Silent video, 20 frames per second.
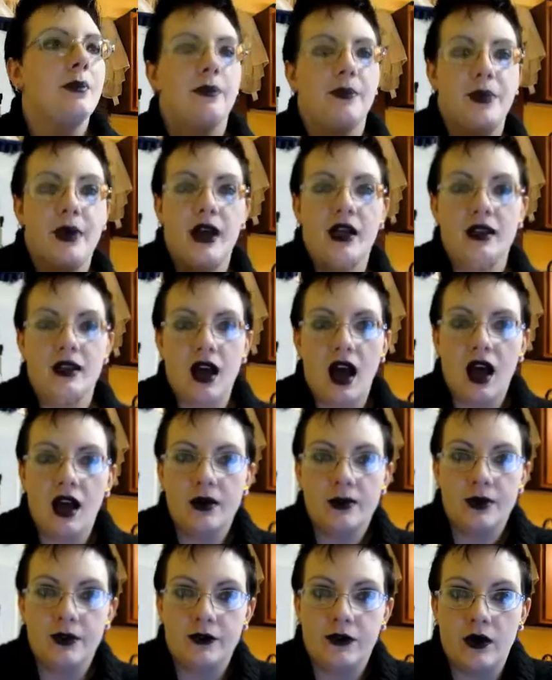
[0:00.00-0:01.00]
But
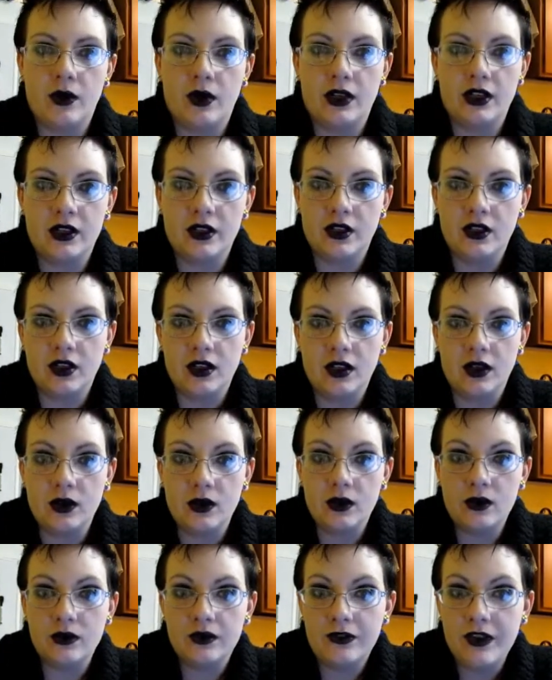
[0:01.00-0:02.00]
not before you're going to go
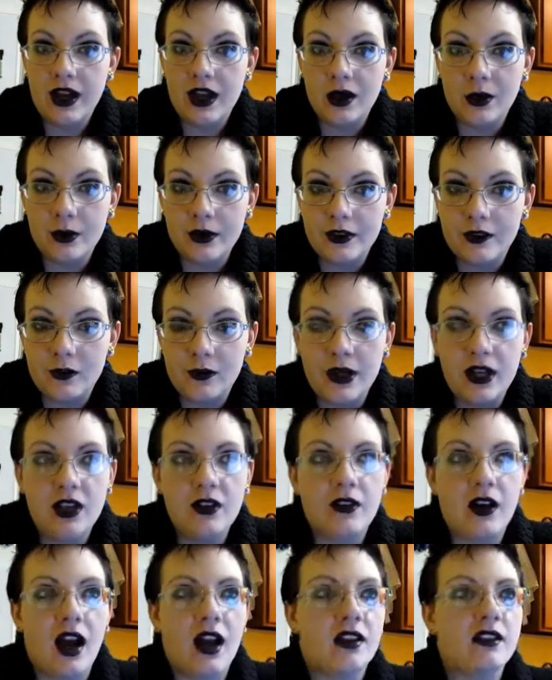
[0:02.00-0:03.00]
to a fair with spinny
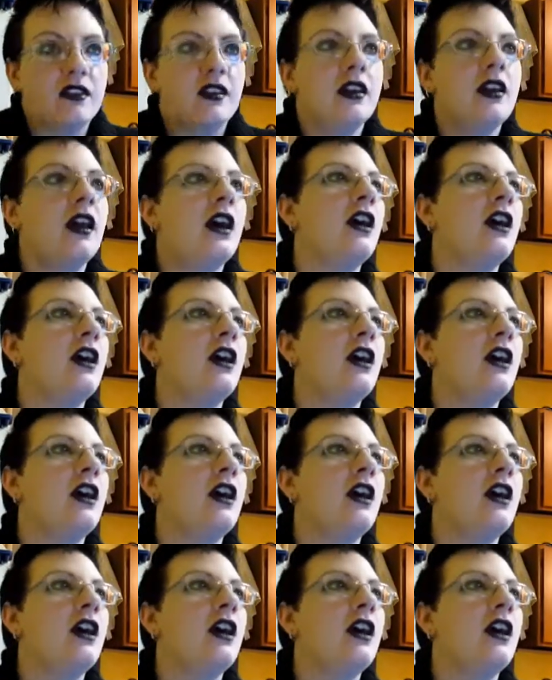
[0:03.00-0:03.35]
rides.